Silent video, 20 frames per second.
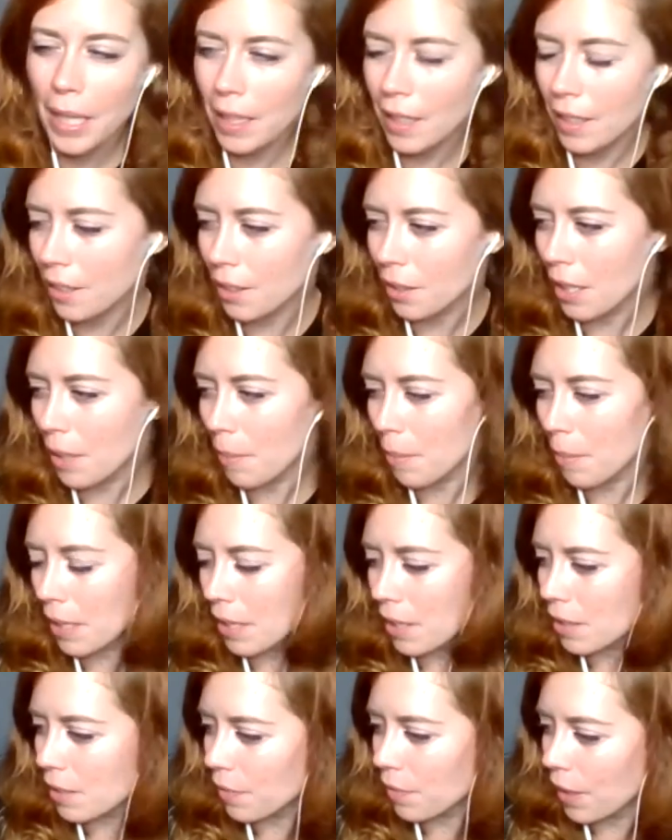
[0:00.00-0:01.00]
He
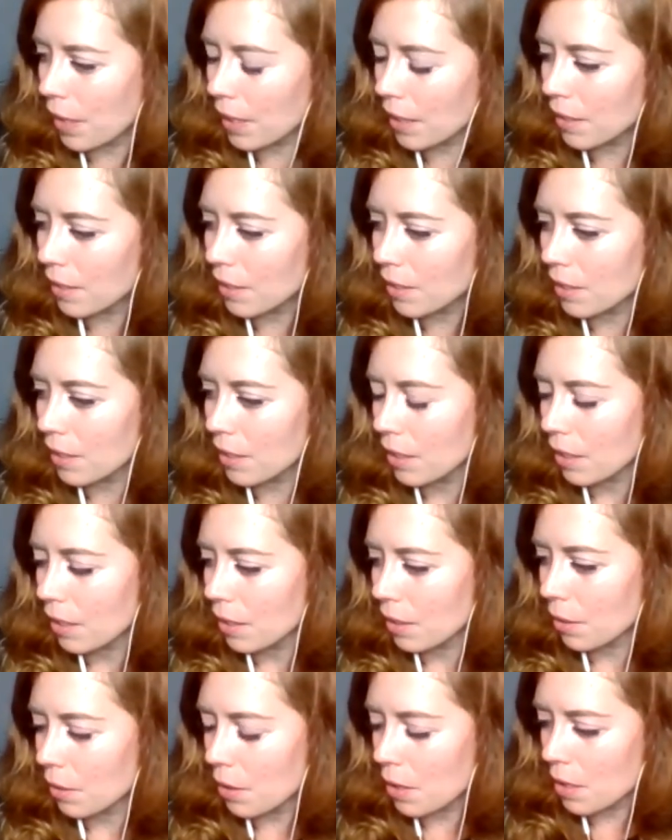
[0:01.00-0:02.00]
makes fucking
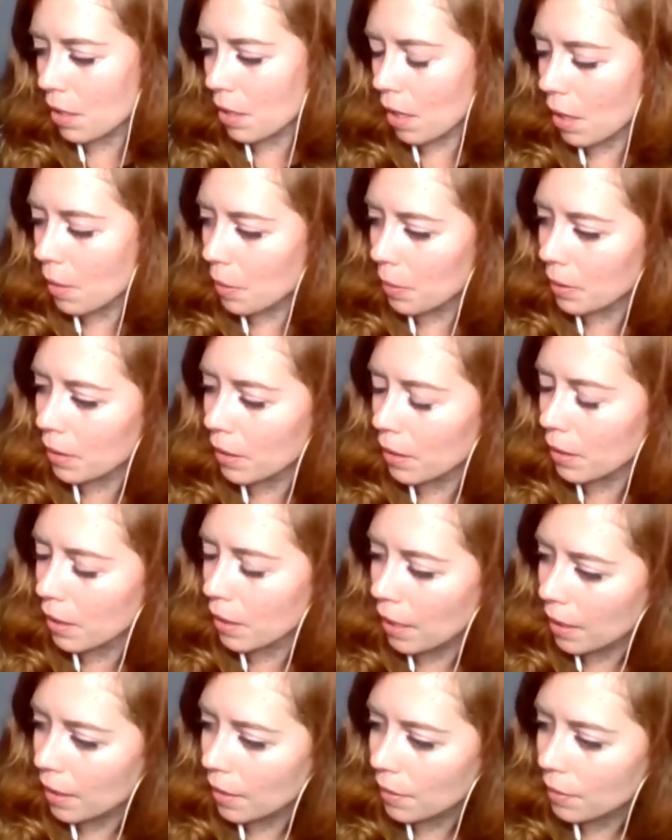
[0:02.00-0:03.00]
Chris Hardwick look like
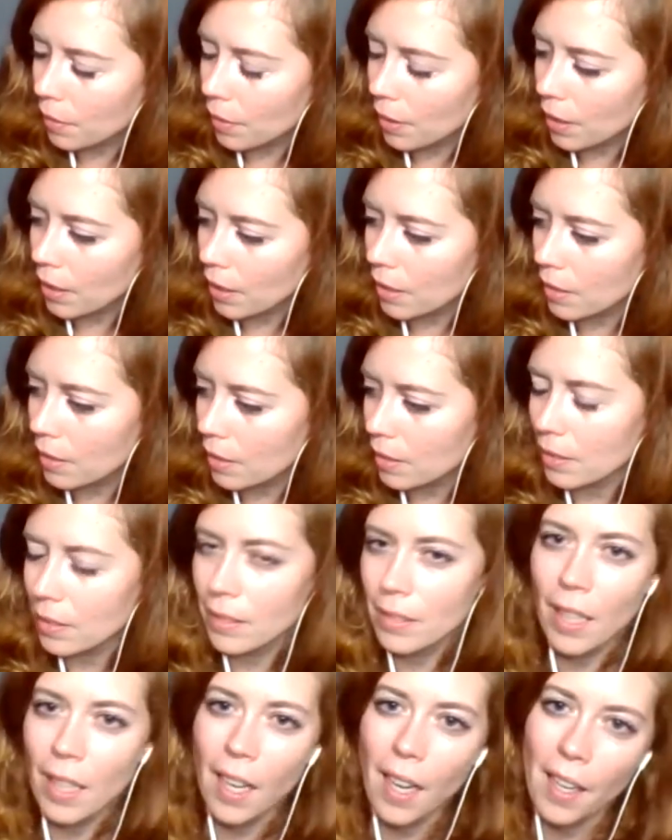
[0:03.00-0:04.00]
a fucking
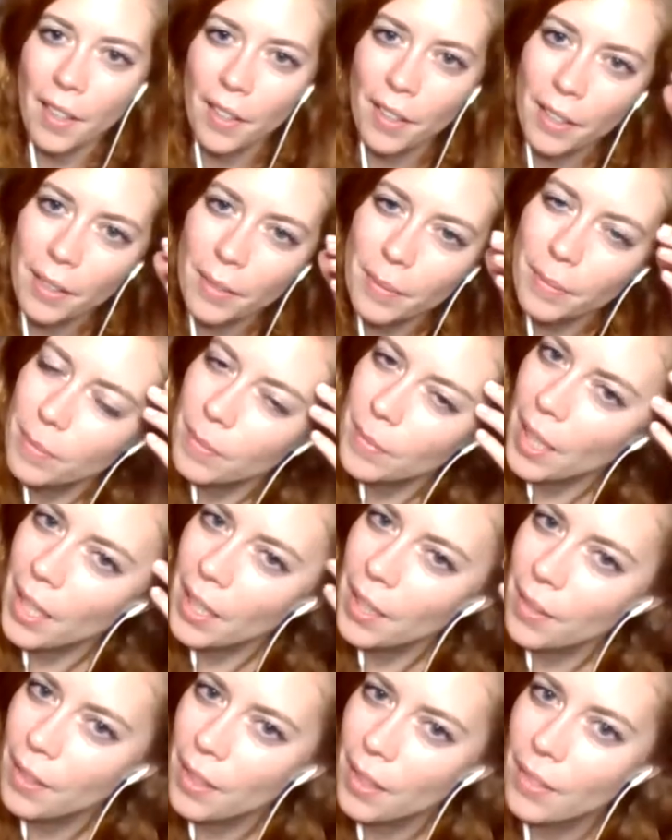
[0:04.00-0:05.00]
otter. Yeah. I
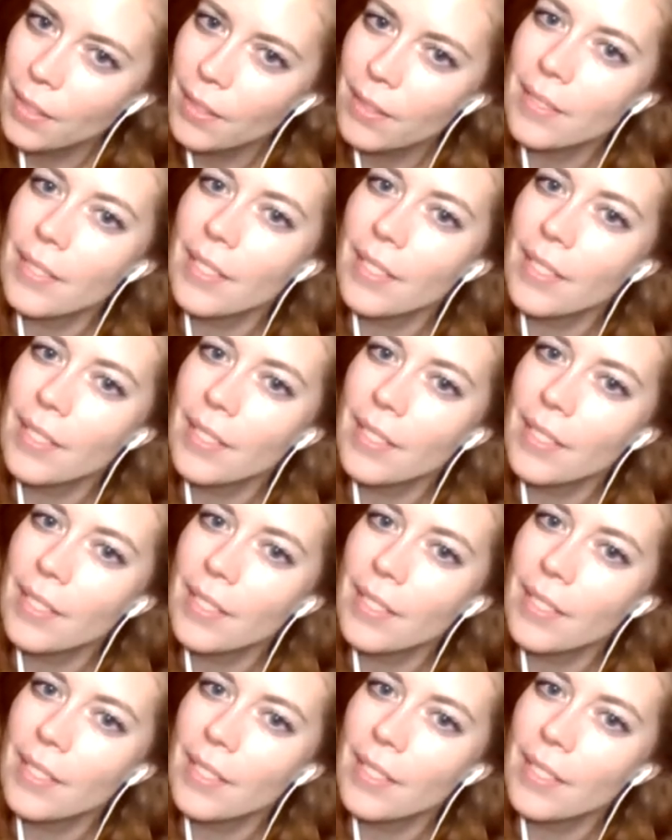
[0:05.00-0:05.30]
don't know.